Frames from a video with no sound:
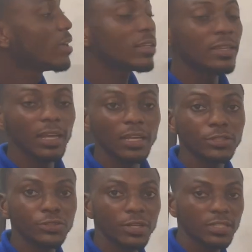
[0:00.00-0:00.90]
the
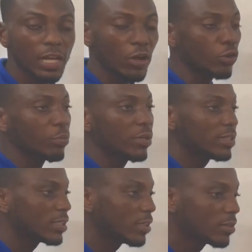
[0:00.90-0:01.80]
interest
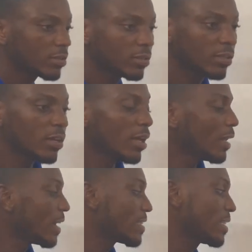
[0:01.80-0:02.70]
accumulation
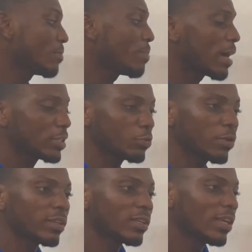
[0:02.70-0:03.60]
lesson part
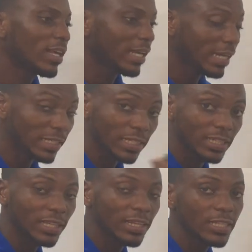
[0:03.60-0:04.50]
1. In
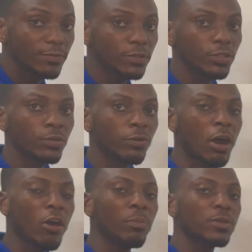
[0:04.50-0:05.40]
the next video,
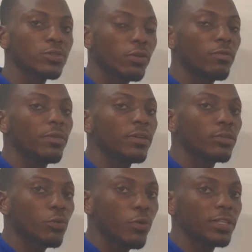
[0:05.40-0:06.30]
I'll be
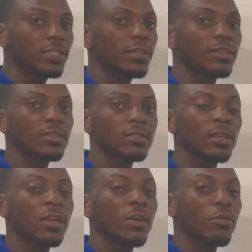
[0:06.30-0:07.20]
solving
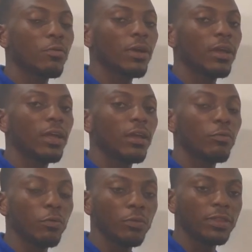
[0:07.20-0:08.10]
questions where
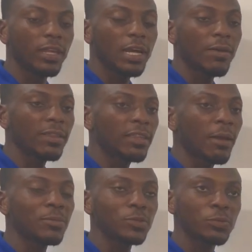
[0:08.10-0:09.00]
we will take our
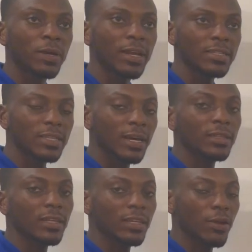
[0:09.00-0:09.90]
time to
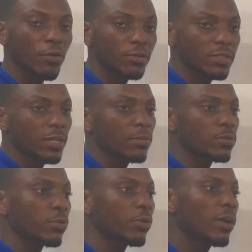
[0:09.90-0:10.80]
understand the concept.
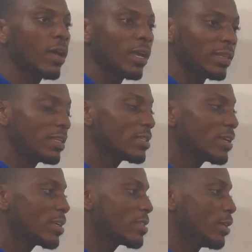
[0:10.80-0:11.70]
So this is
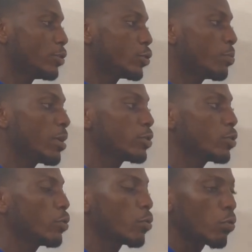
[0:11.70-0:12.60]
just intro. Make
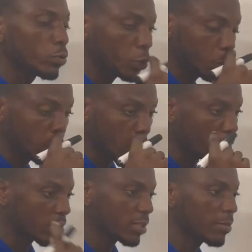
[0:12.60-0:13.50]
sure you go through the
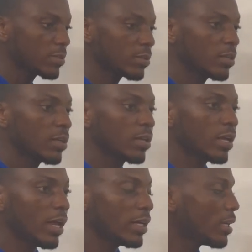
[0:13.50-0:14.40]
concepts
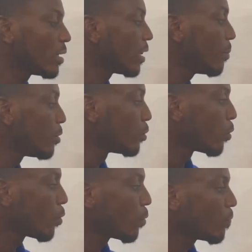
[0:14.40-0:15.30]
and then let me
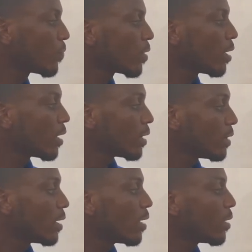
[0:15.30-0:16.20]
know
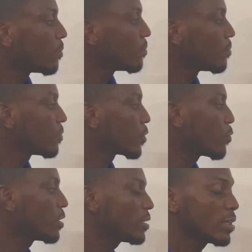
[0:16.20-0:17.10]
the
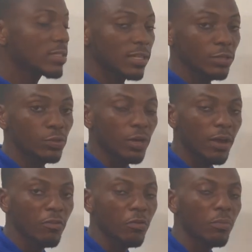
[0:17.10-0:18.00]
questions that you
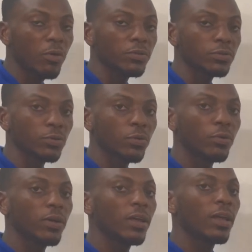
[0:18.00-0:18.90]
have on board.
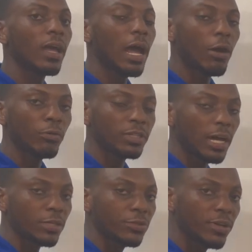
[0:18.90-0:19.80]
So I would
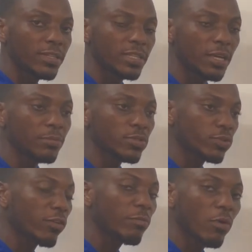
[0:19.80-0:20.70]
address them,
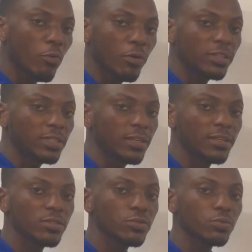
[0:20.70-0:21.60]
solve more
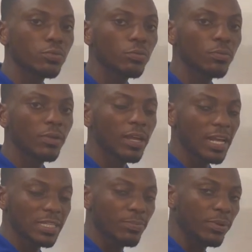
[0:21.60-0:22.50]
questions to
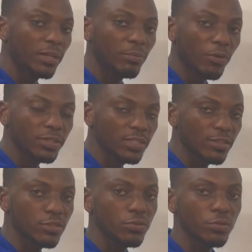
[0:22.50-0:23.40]
explain more
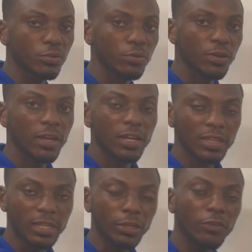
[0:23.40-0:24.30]
things to you.
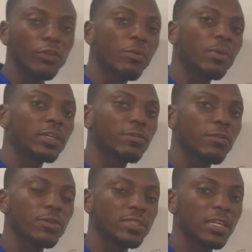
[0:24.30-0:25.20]
Thank you very much
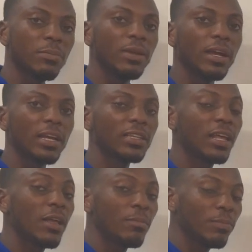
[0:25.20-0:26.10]
for staying
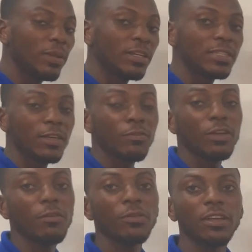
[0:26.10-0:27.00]
behind. Please, if you
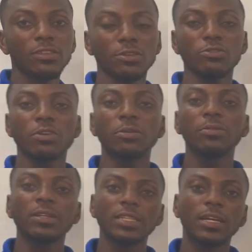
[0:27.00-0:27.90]
have not yet subscribed
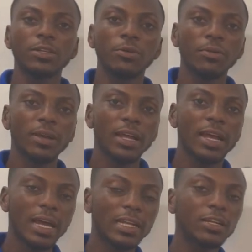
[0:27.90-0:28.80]
to the channel,
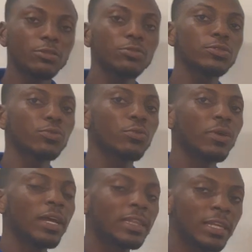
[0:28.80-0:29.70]
kindly do so
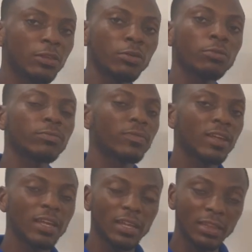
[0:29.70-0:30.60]
and turn on
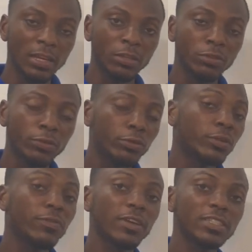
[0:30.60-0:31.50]
the
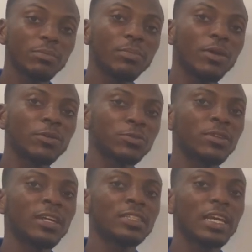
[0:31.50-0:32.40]
notification bell so
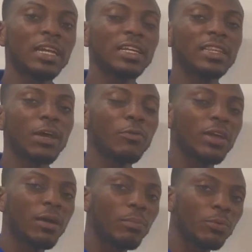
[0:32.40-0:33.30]
that anytime we
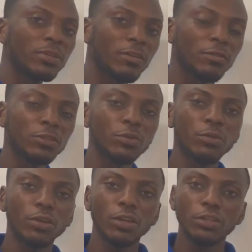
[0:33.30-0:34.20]
upload the
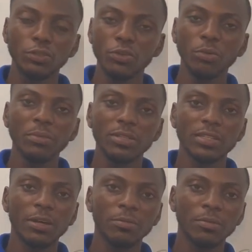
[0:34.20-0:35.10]
video, you don't miss
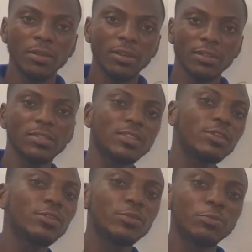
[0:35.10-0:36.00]
out.
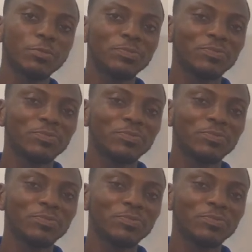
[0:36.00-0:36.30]
See you.